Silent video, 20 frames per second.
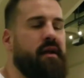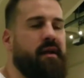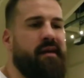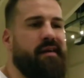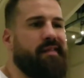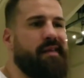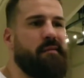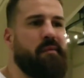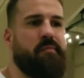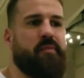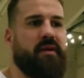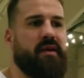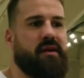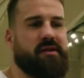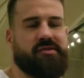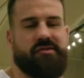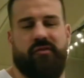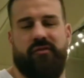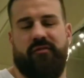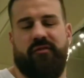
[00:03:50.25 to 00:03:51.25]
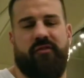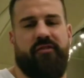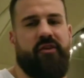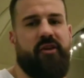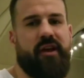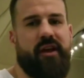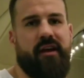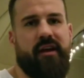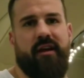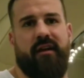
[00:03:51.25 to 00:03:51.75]
They've been putting on shows for 30
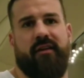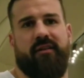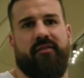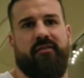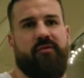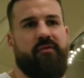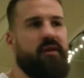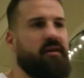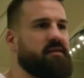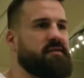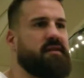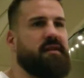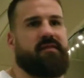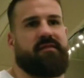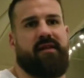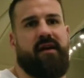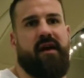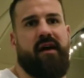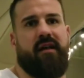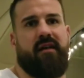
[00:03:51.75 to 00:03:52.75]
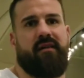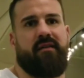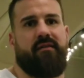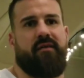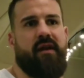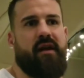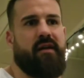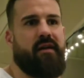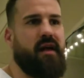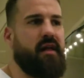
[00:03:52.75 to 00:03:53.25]
years. Who else does that,
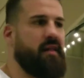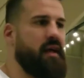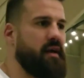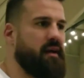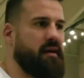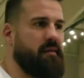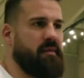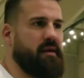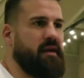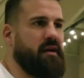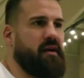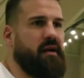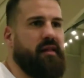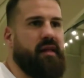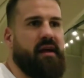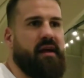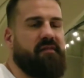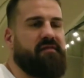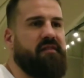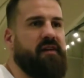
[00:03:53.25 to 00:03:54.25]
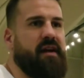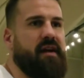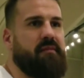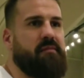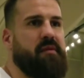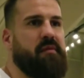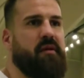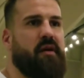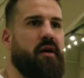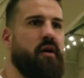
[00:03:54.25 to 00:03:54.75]
right? I like coming here. I like fighting.
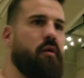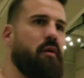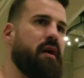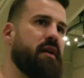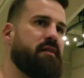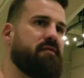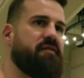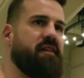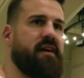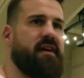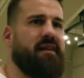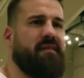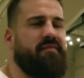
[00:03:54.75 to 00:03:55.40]
People are like, oh, why don't you fight?